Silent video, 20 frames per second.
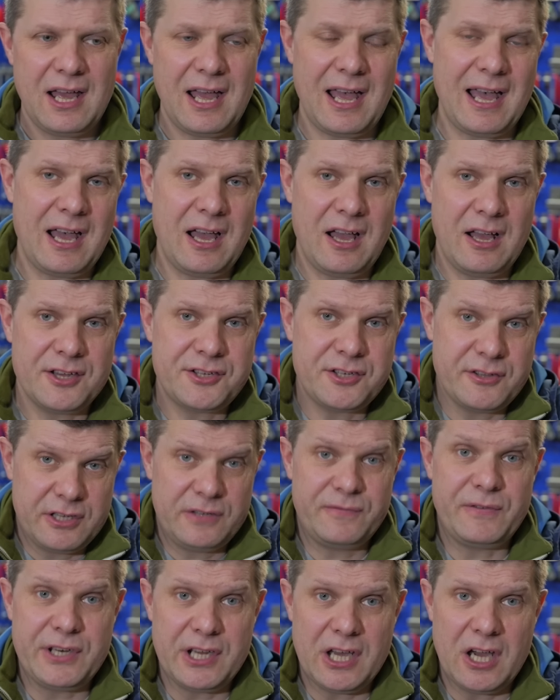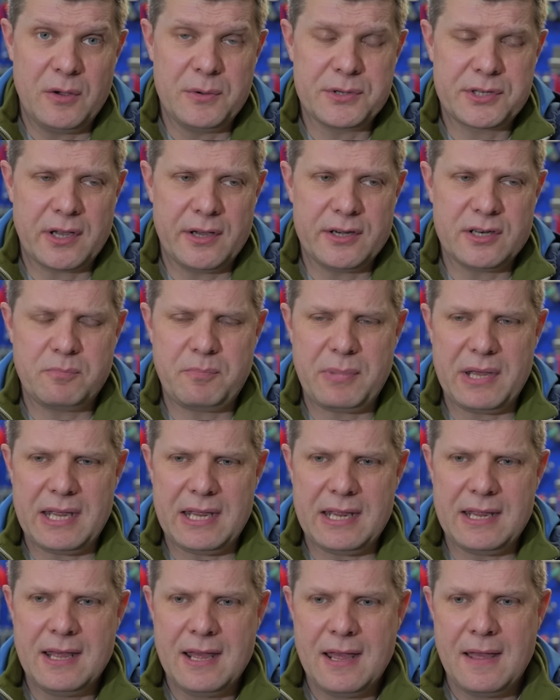So this video is going to
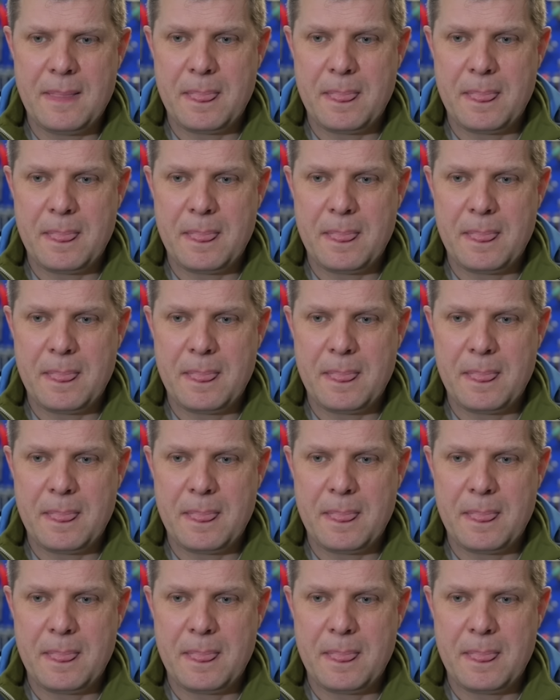be